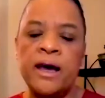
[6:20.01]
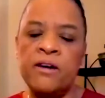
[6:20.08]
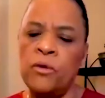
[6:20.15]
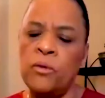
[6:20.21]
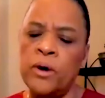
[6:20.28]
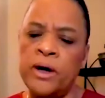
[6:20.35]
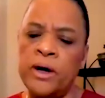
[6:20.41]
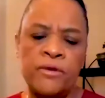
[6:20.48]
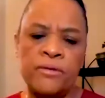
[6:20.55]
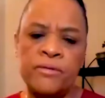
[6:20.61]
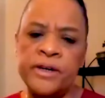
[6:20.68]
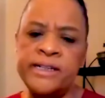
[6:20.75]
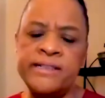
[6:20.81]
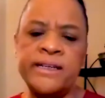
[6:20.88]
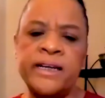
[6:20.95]
And for whatever
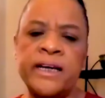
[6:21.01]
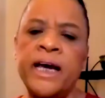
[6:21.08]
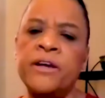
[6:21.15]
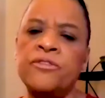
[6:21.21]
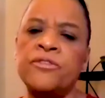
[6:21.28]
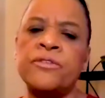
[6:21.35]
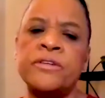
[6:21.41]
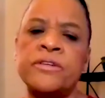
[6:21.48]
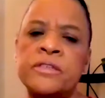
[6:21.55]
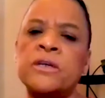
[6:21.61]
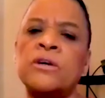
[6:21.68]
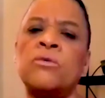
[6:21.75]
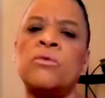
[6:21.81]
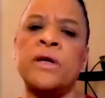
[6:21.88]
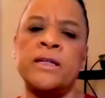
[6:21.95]
reason, cancer is
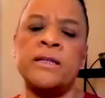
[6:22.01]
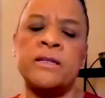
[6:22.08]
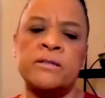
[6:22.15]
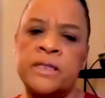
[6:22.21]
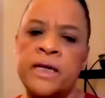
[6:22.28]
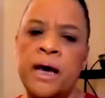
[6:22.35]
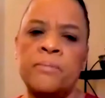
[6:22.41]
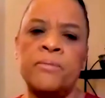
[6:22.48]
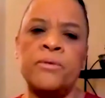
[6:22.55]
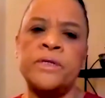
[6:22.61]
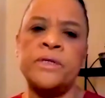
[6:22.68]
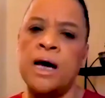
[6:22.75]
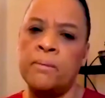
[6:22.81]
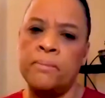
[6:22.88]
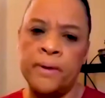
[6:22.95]
still one of those taboo
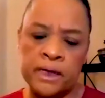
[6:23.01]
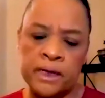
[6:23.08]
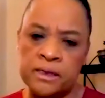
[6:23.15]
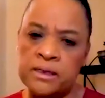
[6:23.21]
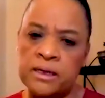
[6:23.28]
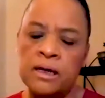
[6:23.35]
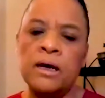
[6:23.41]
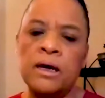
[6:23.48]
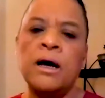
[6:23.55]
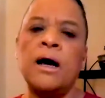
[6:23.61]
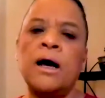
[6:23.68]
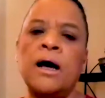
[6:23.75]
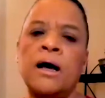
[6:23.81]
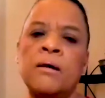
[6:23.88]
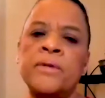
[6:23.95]
topics.
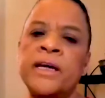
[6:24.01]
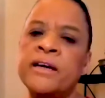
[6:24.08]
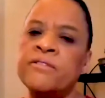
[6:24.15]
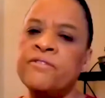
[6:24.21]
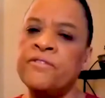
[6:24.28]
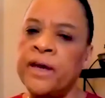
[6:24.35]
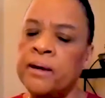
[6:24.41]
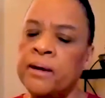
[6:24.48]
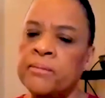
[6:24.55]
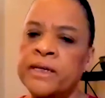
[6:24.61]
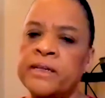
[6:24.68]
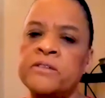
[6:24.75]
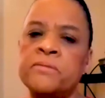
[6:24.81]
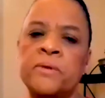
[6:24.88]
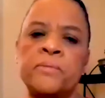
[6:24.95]
Um,
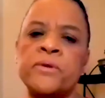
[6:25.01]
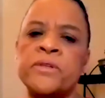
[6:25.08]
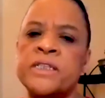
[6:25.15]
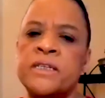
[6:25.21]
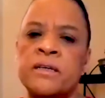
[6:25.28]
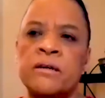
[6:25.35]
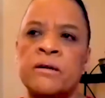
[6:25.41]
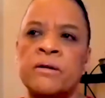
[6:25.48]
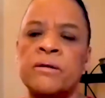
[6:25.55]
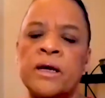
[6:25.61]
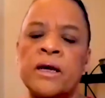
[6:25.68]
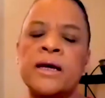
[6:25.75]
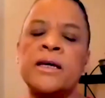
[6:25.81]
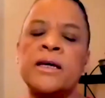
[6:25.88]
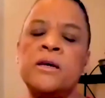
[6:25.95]
families, people still
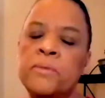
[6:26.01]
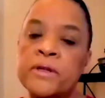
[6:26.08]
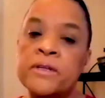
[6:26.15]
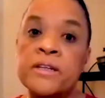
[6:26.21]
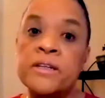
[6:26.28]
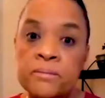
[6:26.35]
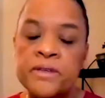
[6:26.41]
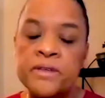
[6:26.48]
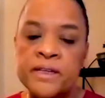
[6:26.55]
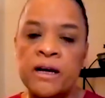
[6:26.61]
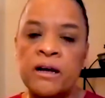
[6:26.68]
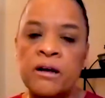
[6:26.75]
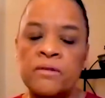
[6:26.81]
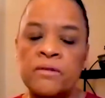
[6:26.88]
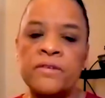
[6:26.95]
keep it to
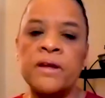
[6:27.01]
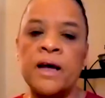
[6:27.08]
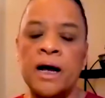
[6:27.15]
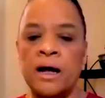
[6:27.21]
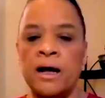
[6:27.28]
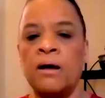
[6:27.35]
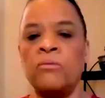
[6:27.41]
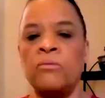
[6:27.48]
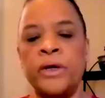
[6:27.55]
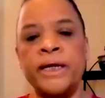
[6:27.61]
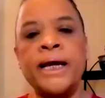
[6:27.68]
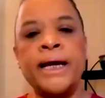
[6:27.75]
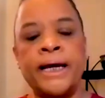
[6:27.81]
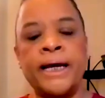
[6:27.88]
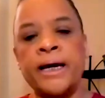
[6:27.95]
themselves um,
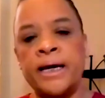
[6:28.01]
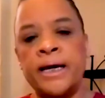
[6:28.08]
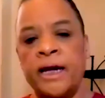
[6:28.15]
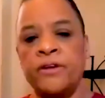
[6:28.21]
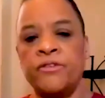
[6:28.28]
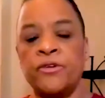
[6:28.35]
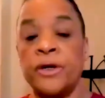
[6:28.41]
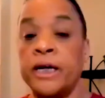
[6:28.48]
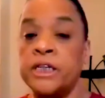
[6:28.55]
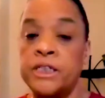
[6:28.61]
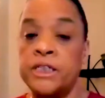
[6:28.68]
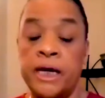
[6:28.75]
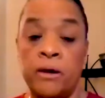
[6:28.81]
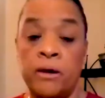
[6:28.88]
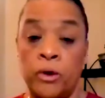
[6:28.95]
when they get cancer, like
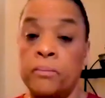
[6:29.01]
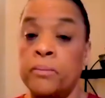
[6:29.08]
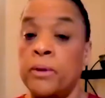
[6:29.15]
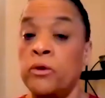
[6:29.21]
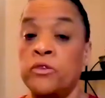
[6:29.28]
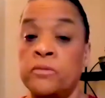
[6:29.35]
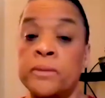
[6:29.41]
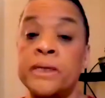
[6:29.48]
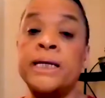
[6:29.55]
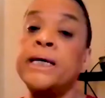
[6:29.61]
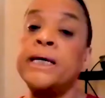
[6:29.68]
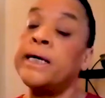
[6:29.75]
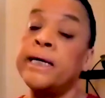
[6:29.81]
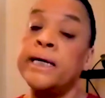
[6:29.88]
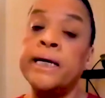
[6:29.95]
Chadwick Boseman
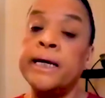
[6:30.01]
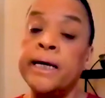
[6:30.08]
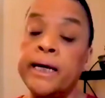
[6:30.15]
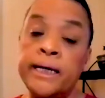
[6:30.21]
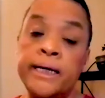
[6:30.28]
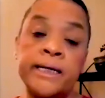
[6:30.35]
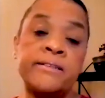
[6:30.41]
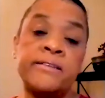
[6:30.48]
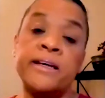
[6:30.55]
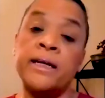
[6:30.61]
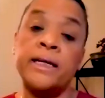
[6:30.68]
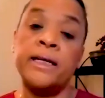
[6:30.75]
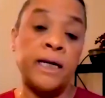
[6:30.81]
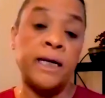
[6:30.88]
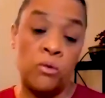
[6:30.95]
did. He didn't
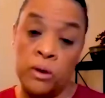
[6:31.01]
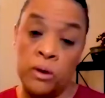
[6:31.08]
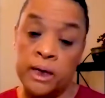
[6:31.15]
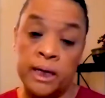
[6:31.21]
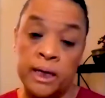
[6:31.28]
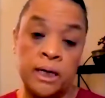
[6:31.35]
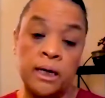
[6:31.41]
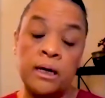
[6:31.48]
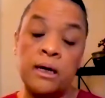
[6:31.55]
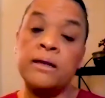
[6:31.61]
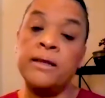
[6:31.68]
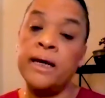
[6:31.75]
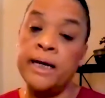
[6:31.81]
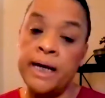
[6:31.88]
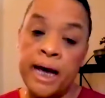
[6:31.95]
tell anyone
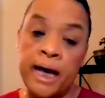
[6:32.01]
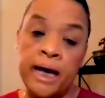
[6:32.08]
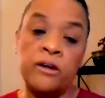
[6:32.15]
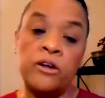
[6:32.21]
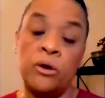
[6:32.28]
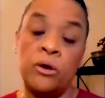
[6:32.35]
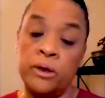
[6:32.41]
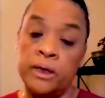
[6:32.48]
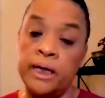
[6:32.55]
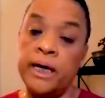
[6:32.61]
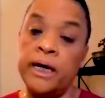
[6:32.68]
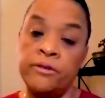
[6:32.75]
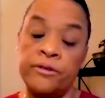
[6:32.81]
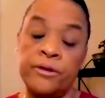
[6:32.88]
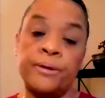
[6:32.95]
that he had colon
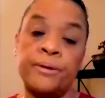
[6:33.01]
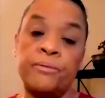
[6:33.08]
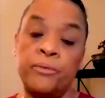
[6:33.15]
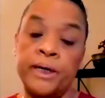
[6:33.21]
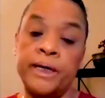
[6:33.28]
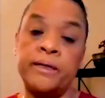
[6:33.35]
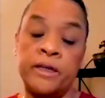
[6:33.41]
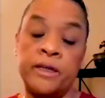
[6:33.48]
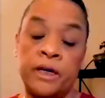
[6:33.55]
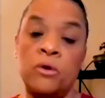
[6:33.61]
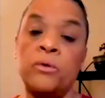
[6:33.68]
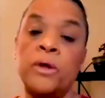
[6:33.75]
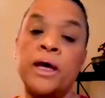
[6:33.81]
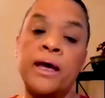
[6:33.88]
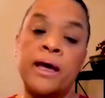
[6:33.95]
cancer when you
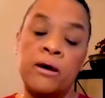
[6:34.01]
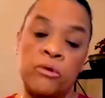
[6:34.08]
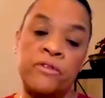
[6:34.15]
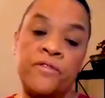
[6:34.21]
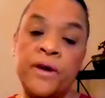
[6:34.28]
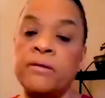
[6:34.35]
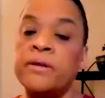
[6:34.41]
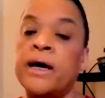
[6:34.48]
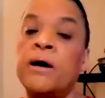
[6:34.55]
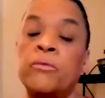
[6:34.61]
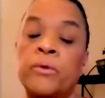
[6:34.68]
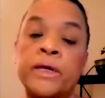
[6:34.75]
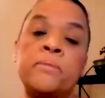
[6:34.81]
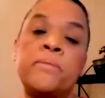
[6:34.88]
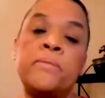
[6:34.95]
know when we found
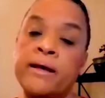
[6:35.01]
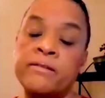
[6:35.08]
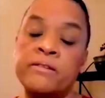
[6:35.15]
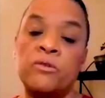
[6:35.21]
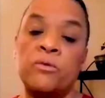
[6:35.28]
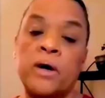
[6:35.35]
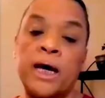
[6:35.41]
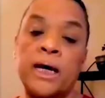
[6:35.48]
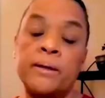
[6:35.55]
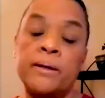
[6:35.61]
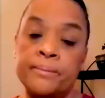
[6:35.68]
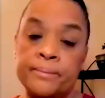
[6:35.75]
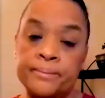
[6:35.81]
out when he passed away